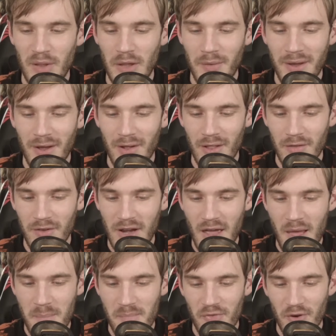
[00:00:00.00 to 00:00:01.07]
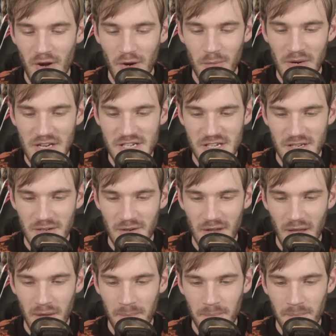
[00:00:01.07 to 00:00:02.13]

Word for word: blowing all of it up for no reason. Okay.